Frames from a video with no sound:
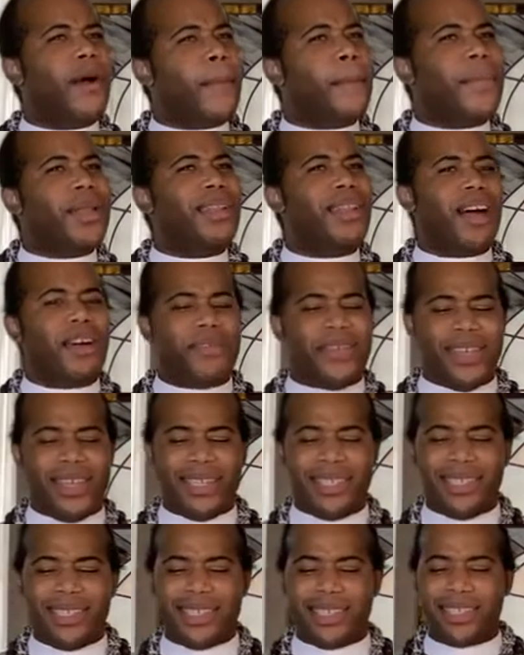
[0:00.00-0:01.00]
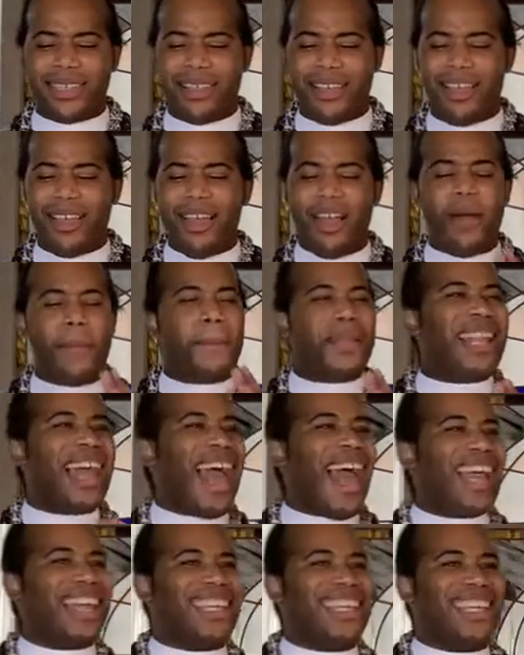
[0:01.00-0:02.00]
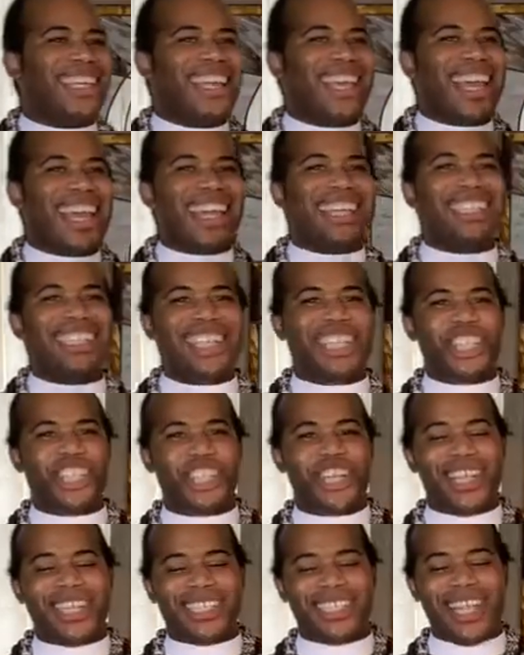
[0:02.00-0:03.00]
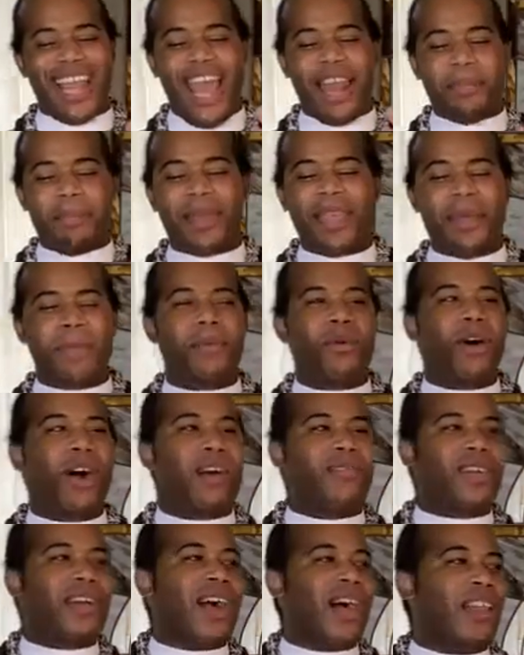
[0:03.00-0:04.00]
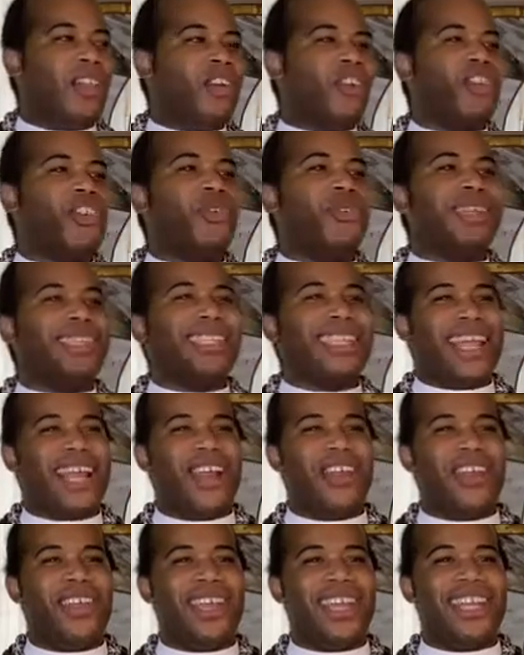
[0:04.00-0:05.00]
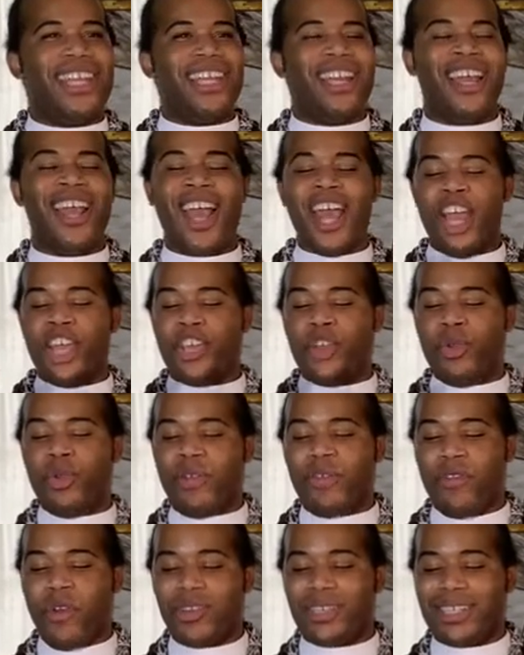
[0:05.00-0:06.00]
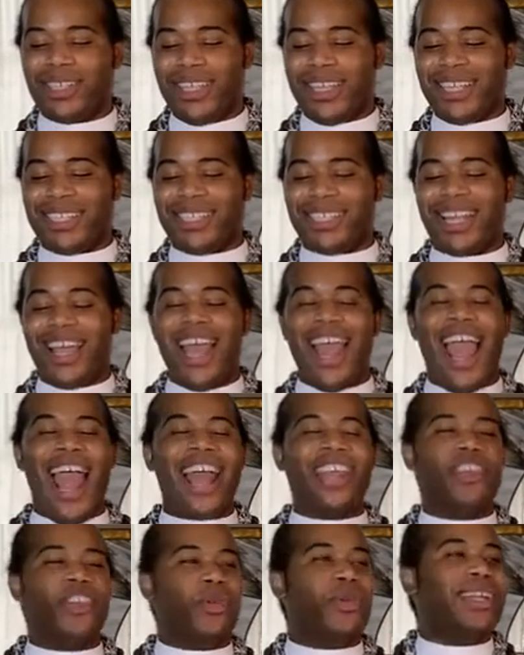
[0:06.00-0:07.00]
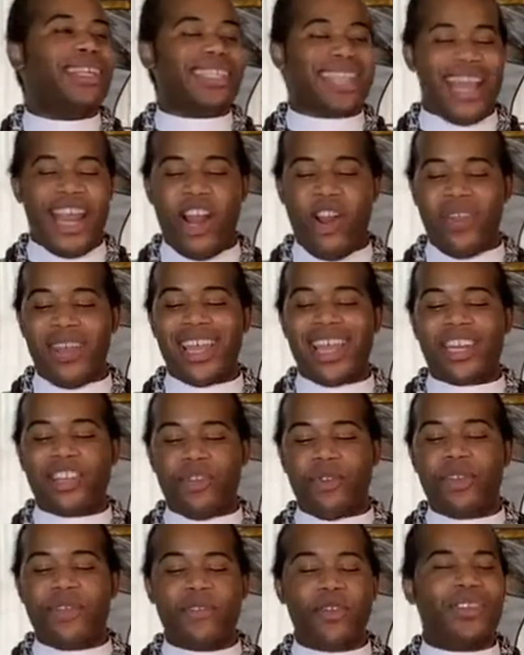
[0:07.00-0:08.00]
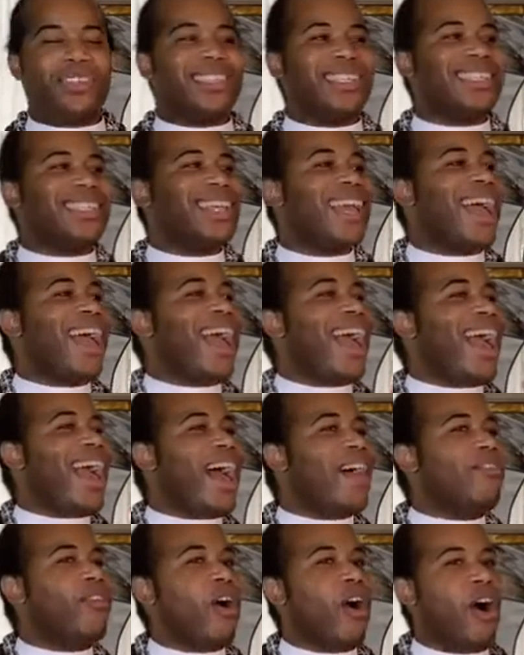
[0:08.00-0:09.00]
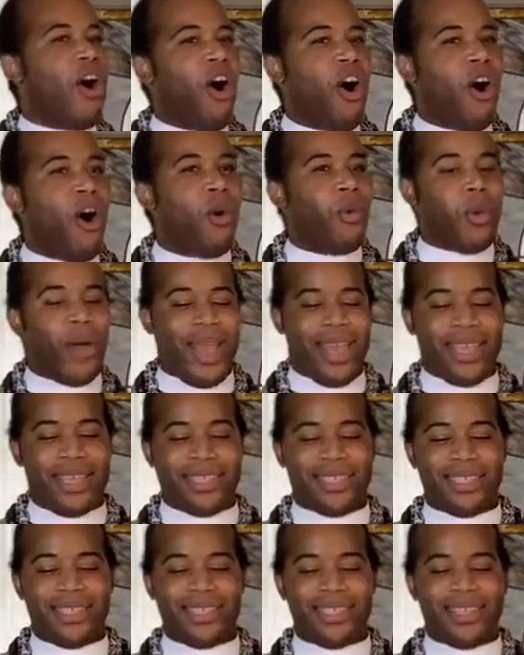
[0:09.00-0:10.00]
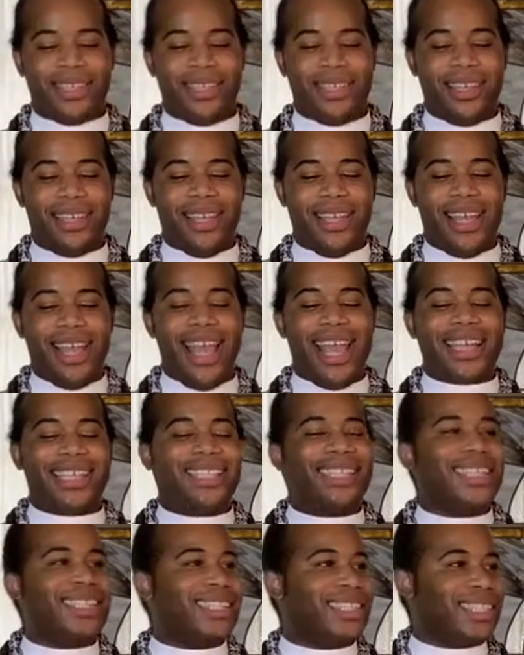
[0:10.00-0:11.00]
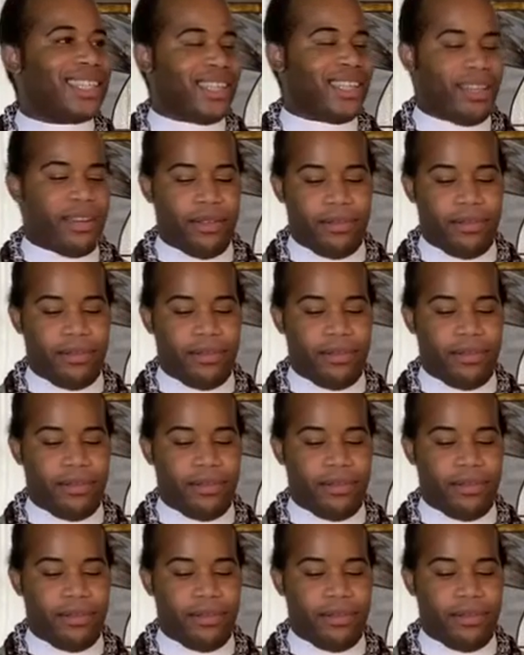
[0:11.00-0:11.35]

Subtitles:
Beloveds, Black, Indigenous, and people of color Unitarian Universalists and Unitarian Universalists have always existed.